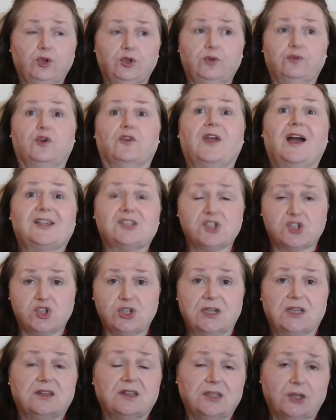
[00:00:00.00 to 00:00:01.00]
got that
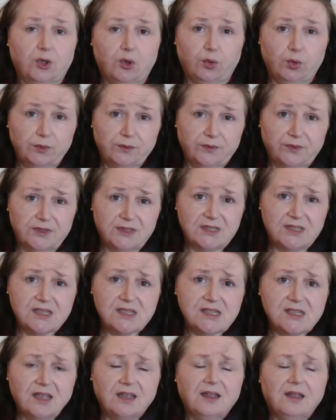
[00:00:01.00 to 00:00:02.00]
strength and confidence.